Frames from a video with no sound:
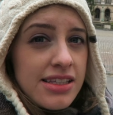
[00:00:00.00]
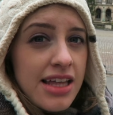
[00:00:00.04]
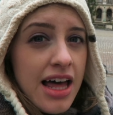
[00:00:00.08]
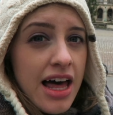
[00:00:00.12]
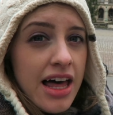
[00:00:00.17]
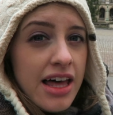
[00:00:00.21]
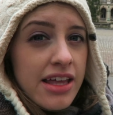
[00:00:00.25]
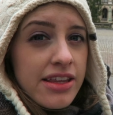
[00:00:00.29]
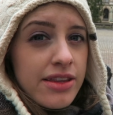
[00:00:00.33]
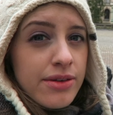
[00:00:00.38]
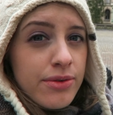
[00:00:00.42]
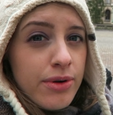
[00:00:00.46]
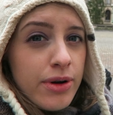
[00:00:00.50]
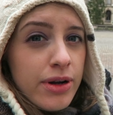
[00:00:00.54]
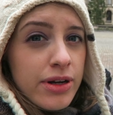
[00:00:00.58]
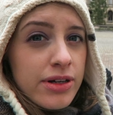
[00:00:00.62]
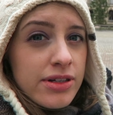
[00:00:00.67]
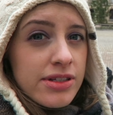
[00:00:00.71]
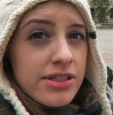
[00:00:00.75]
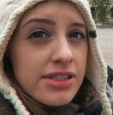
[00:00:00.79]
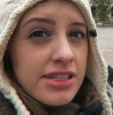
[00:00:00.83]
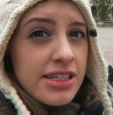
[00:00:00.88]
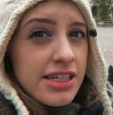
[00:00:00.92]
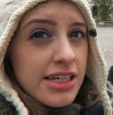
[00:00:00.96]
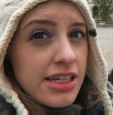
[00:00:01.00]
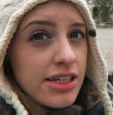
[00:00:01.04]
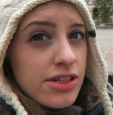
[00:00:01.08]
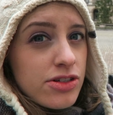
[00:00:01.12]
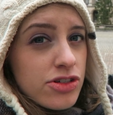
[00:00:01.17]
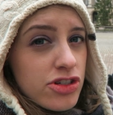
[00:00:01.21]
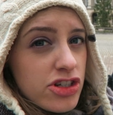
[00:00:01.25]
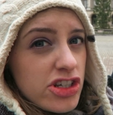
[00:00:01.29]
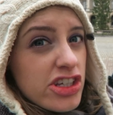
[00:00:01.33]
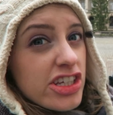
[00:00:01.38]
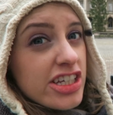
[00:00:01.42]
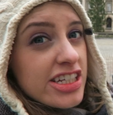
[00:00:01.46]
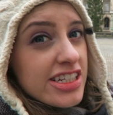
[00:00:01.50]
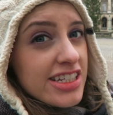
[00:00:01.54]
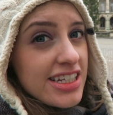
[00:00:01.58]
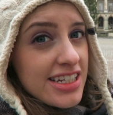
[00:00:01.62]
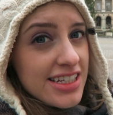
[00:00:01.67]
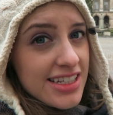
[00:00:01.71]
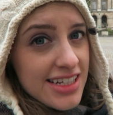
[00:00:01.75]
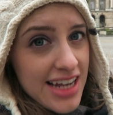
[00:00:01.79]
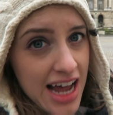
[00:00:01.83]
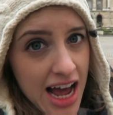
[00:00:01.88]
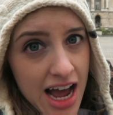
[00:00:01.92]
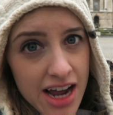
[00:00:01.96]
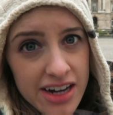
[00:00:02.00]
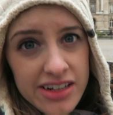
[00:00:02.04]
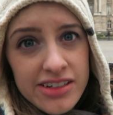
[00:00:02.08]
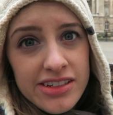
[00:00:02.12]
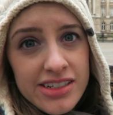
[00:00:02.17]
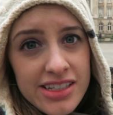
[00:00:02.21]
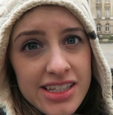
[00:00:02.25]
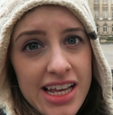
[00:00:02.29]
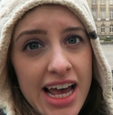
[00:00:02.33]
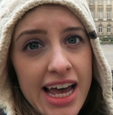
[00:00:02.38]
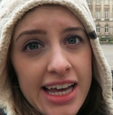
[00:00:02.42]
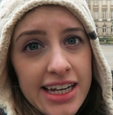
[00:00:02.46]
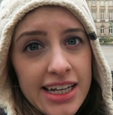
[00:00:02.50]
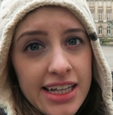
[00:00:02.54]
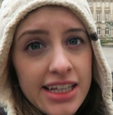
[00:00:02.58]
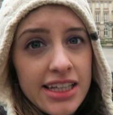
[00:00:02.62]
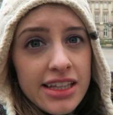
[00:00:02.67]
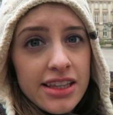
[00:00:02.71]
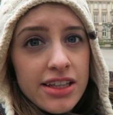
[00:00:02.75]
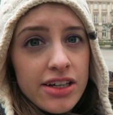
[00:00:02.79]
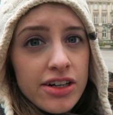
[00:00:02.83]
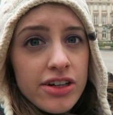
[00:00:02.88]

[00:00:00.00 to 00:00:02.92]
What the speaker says: that the royalty usually does not reside in.